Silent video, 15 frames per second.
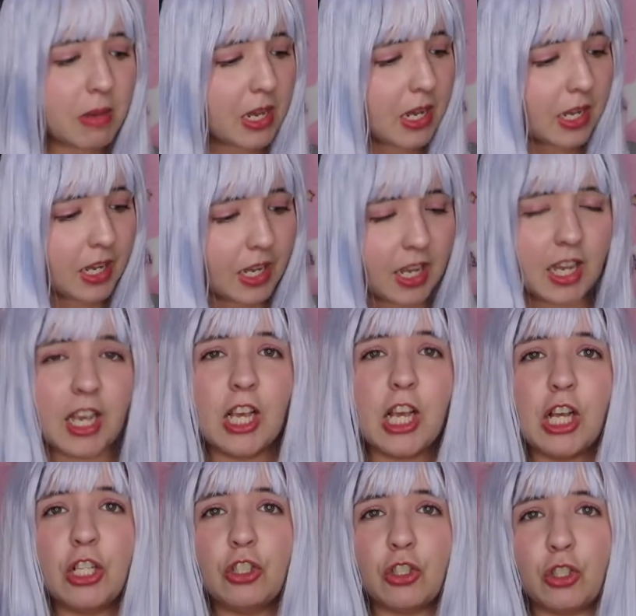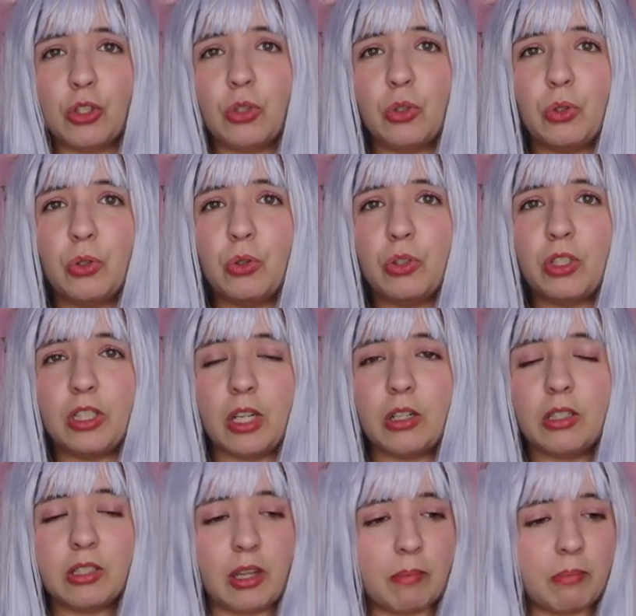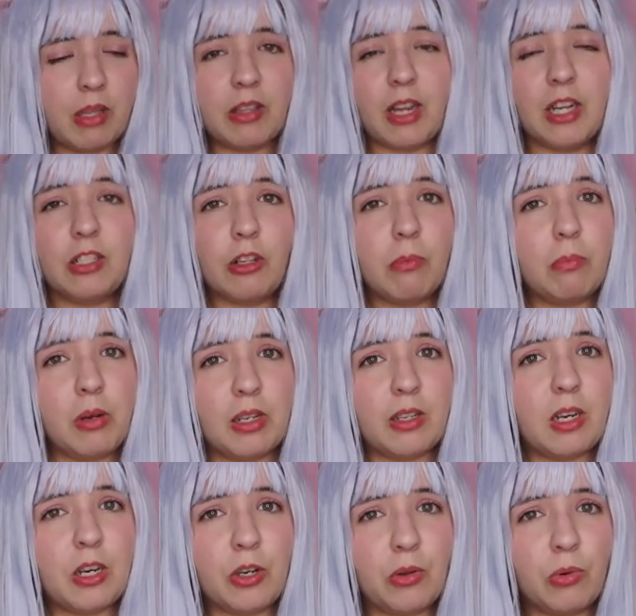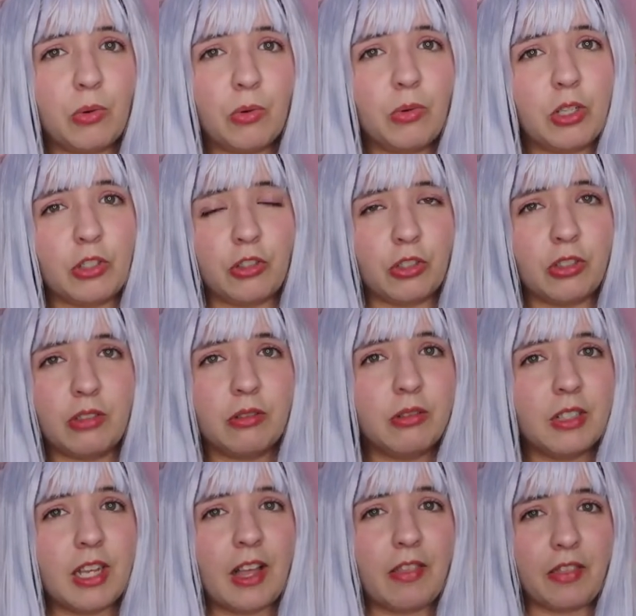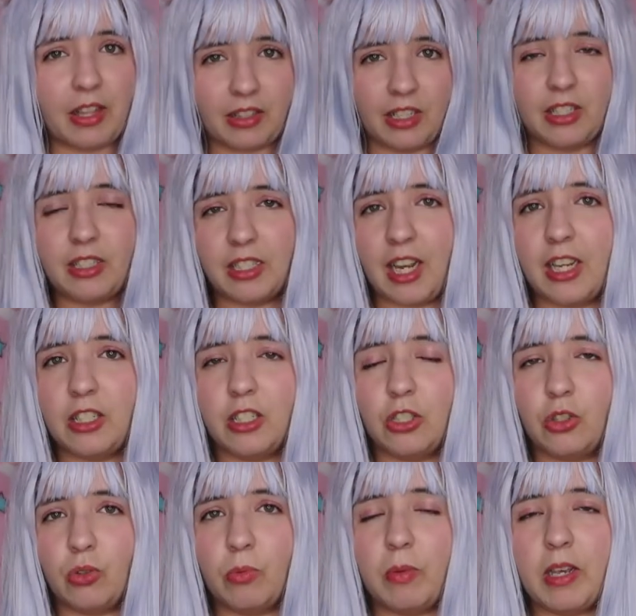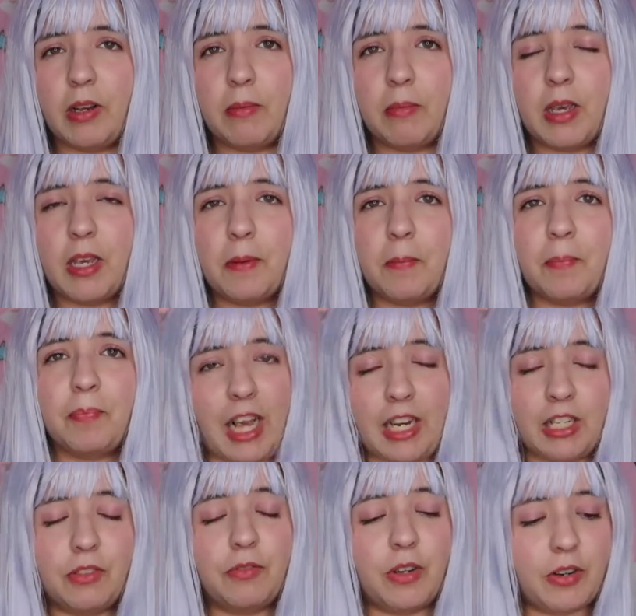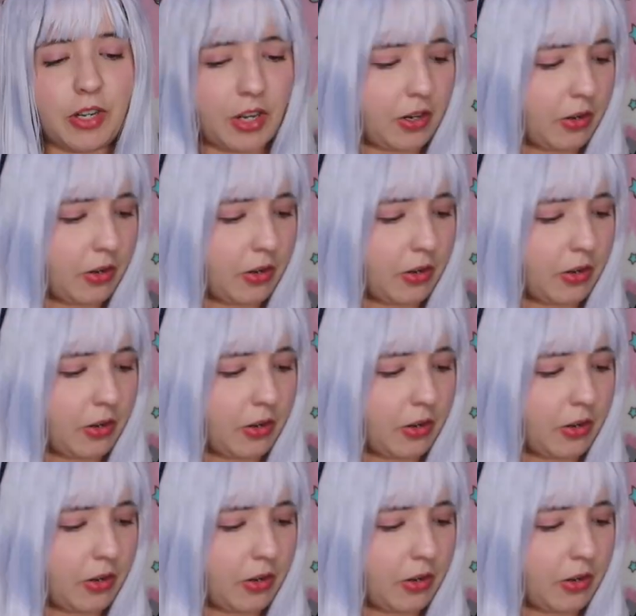me to sell something that is completely new. It's just that this size is too big on me, and it's very